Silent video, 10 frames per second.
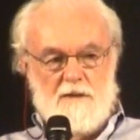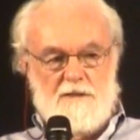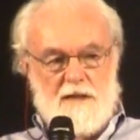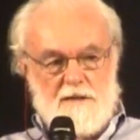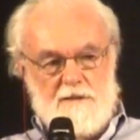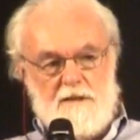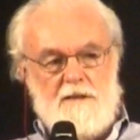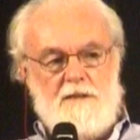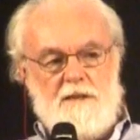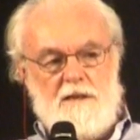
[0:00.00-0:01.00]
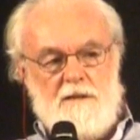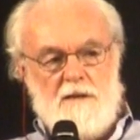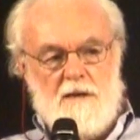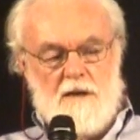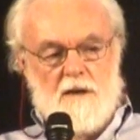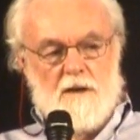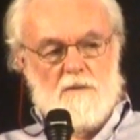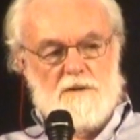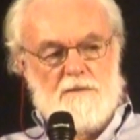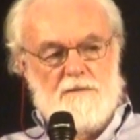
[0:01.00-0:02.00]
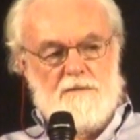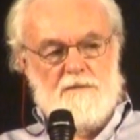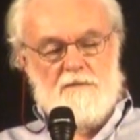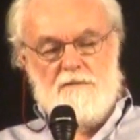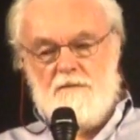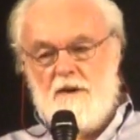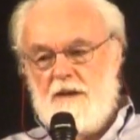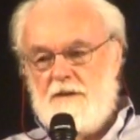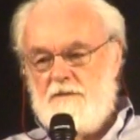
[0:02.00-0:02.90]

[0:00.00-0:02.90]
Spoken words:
The second thing he did was to fight